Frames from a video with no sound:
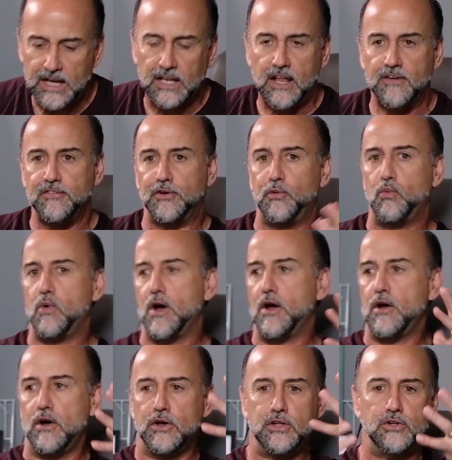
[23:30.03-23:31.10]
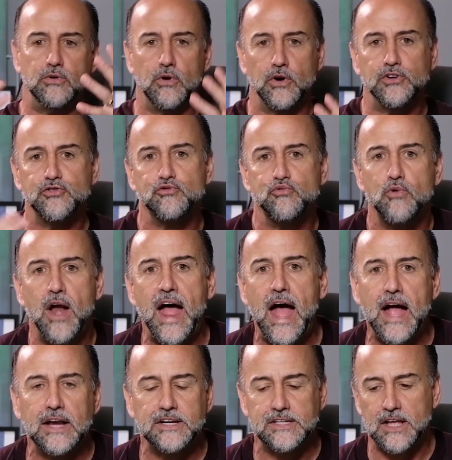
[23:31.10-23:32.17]
at a level to where you
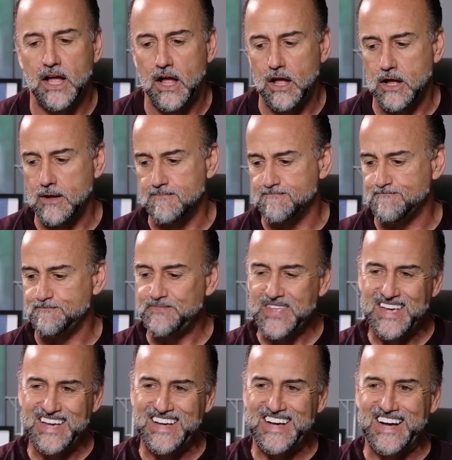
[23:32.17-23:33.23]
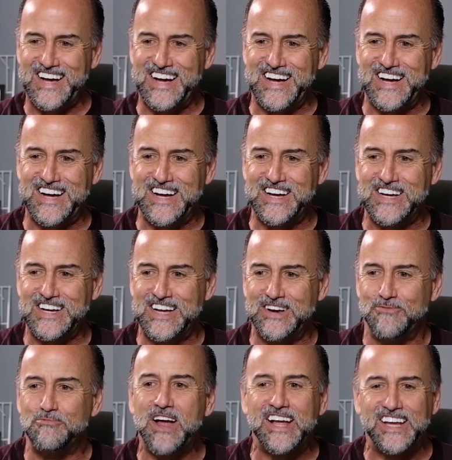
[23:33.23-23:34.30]
attract. Um, uh,
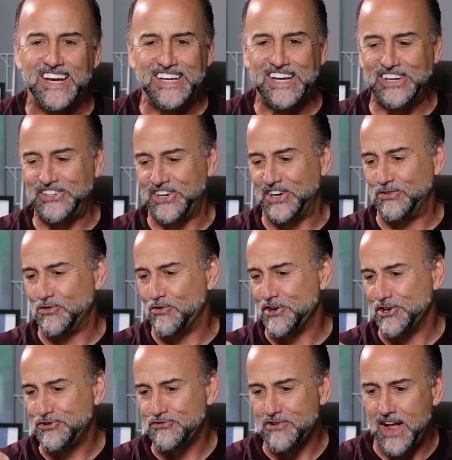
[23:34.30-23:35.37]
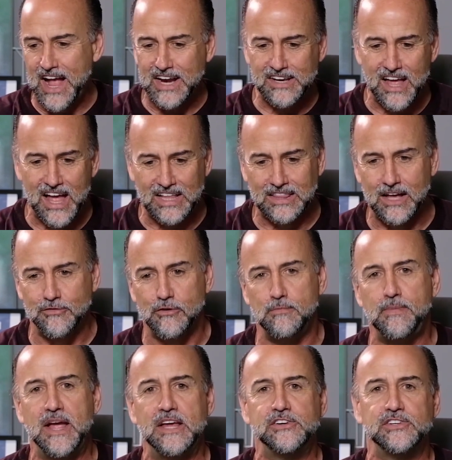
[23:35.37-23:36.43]
recognition or you attract high
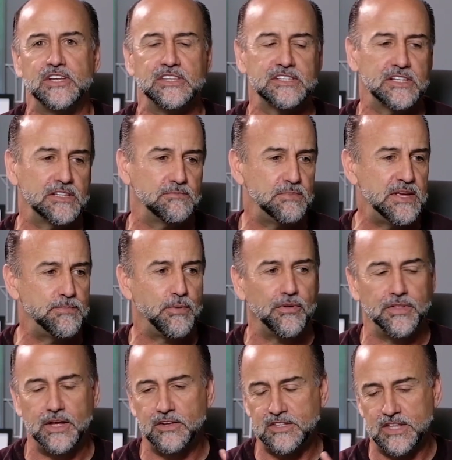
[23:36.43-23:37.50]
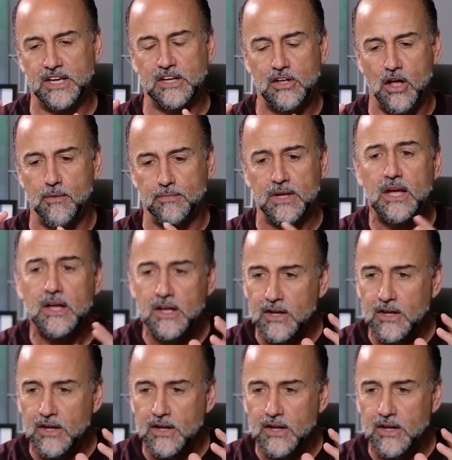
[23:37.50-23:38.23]
level patients and people that, that come